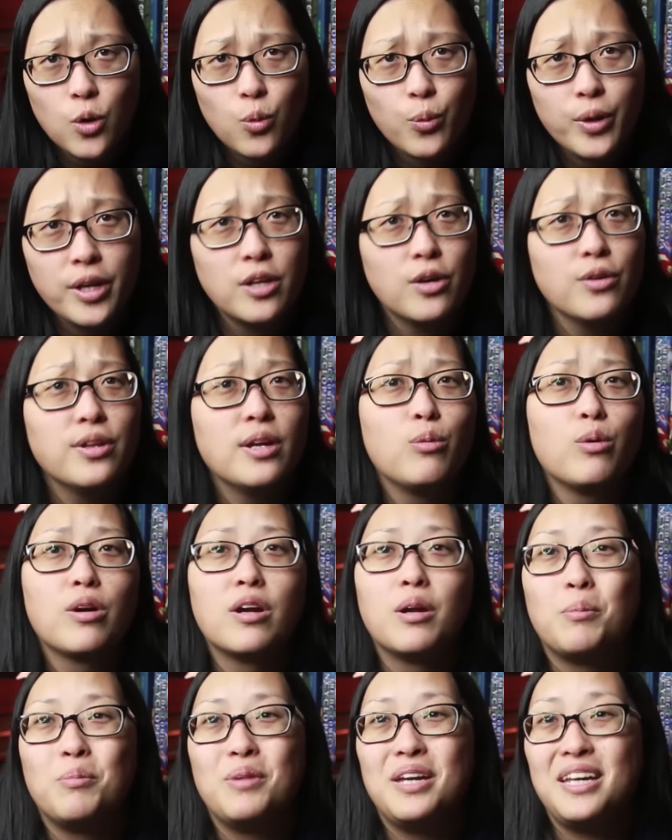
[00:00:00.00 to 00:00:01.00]
We know that we're
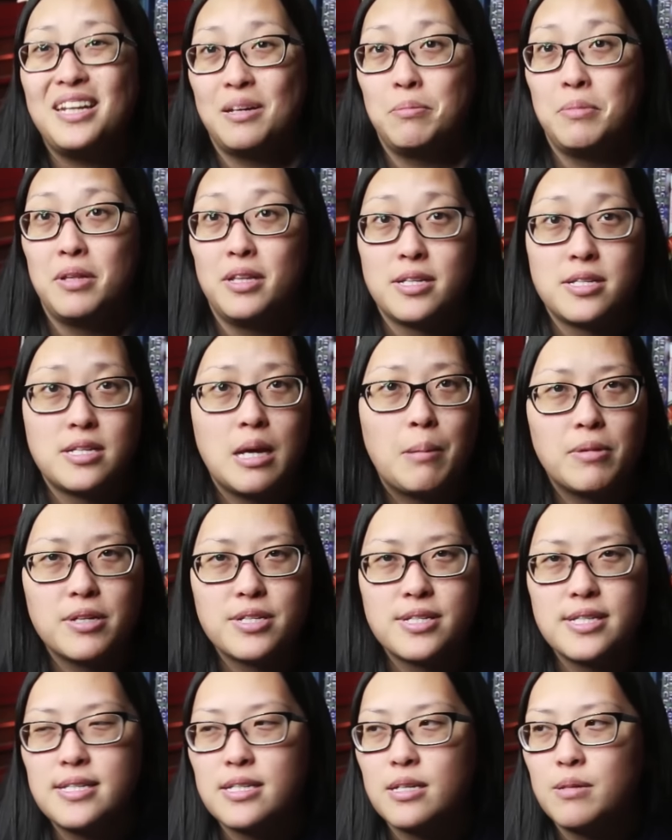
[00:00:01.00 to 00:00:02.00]
going to meet him in the summer
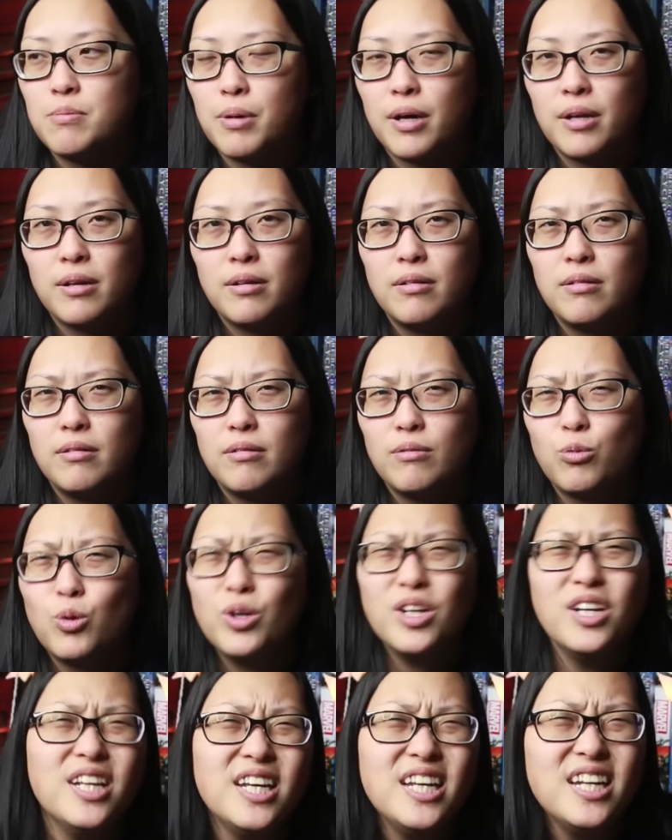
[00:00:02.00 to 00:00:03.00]
season, but
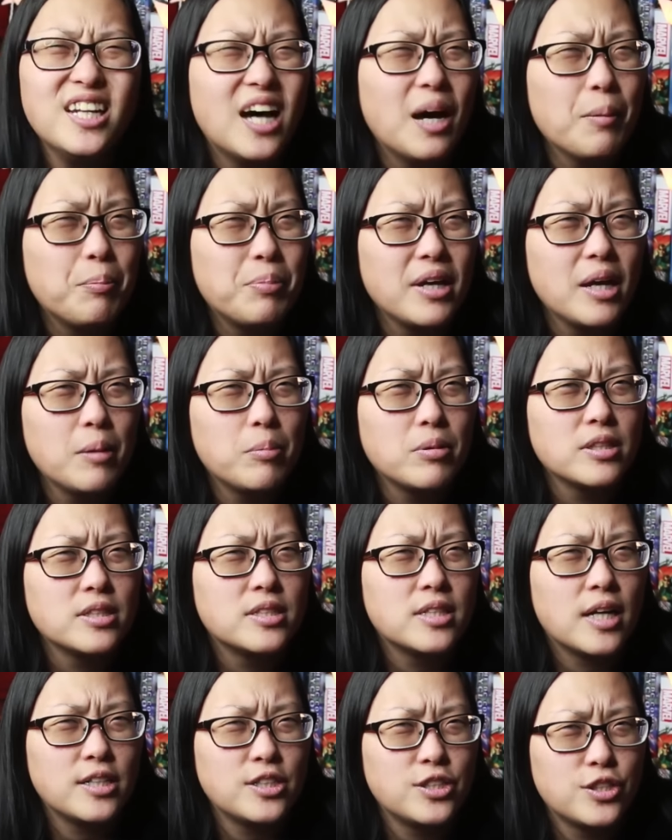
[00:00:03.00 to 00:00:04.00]
wouldn't he not be able to
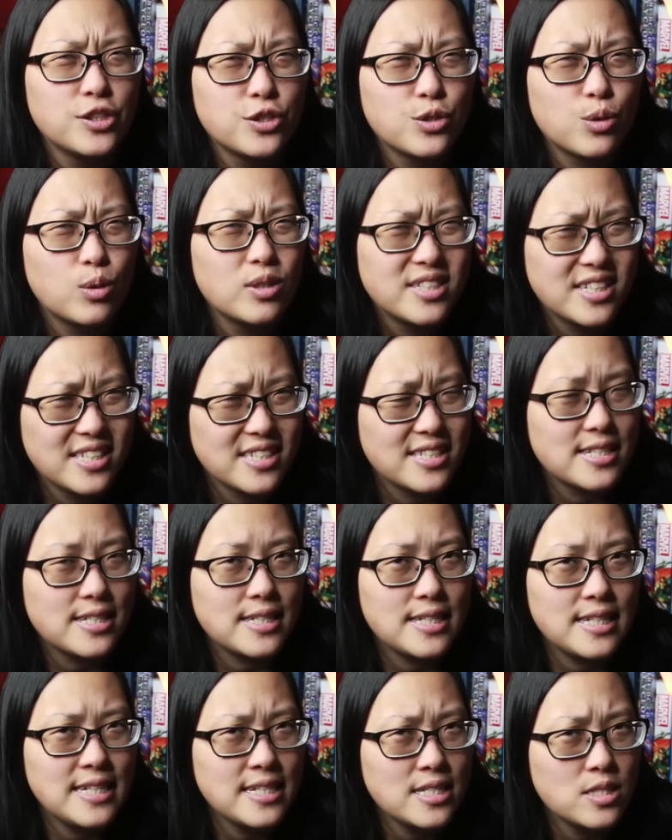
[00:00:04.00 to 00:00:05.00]
touch the sword
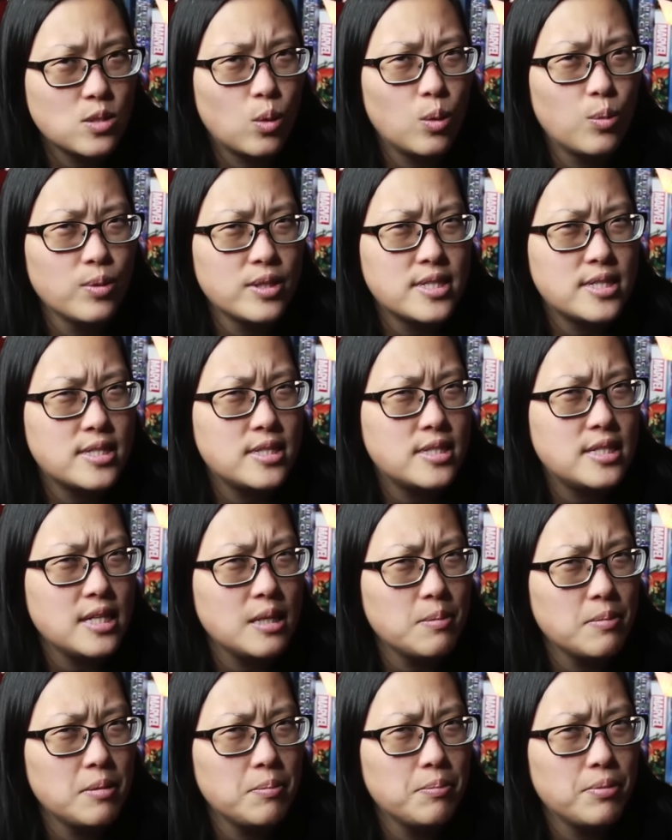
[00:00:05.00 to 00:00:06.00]
since he's the one with
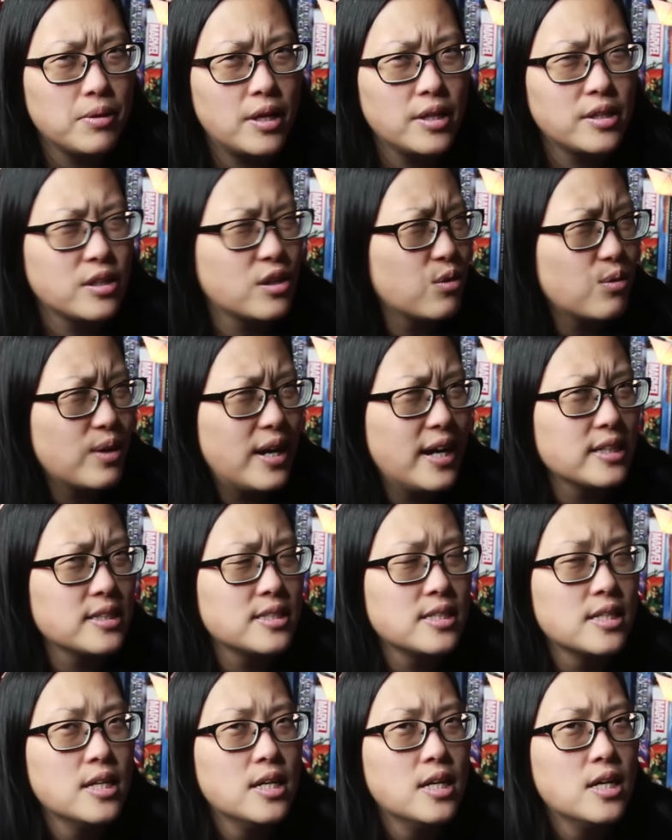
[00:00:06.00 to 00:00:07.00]
demon blood,
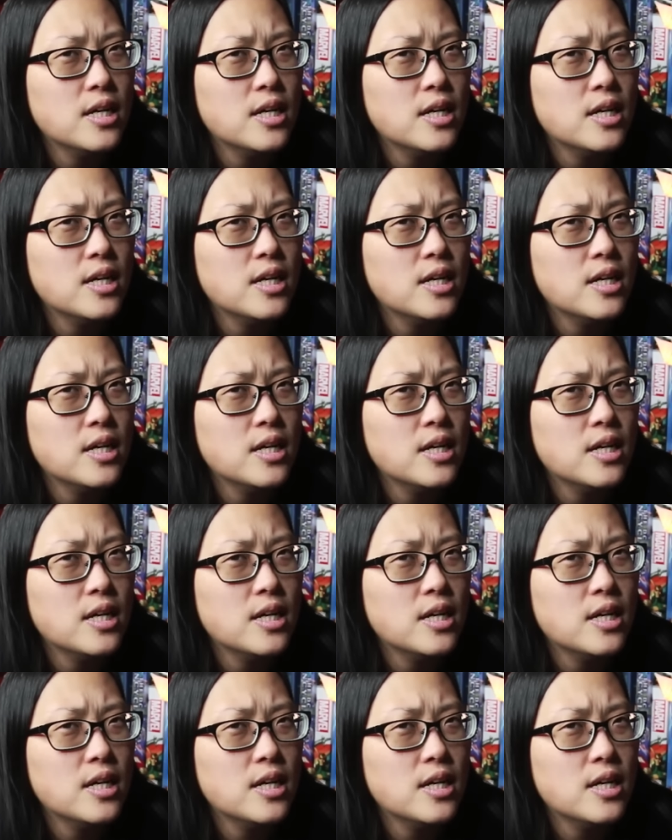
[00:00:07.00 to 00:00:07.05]
correct?